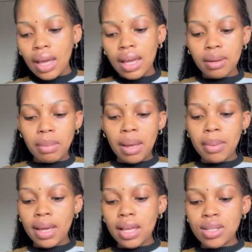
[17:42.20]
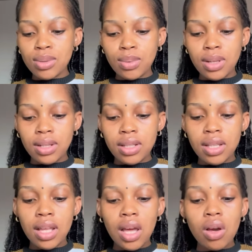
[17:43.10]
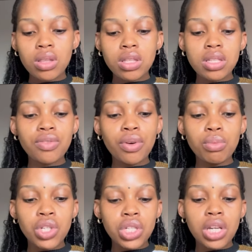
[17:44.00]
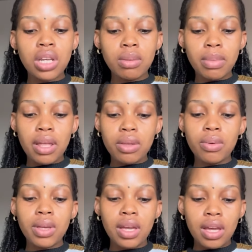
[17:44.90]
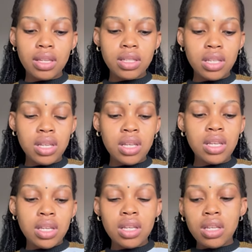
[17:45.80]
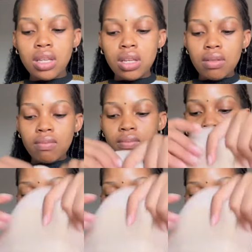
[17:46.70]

and my bag as well i got this from shein by the way guys um